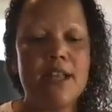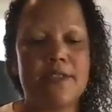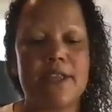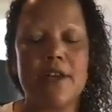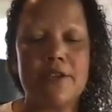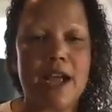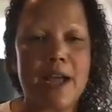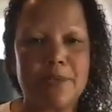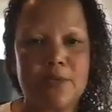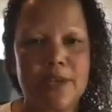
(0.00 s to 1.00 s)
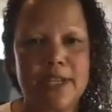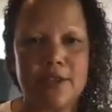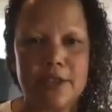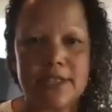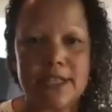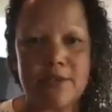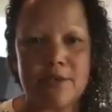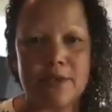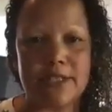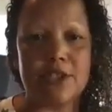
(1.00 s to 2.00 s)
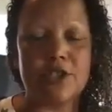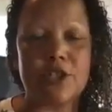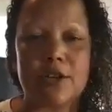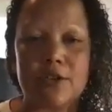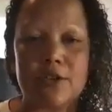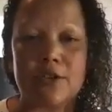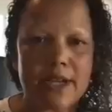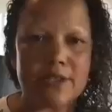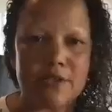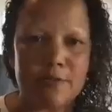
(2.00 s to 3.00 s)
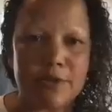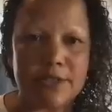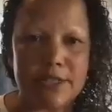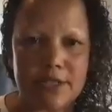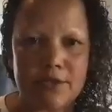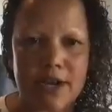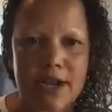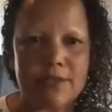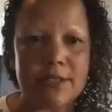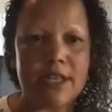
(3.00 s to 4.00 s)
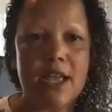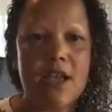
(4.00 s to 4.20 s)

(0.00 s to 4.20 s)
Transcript: The other option we had looked at was a shared director of buildings and grounds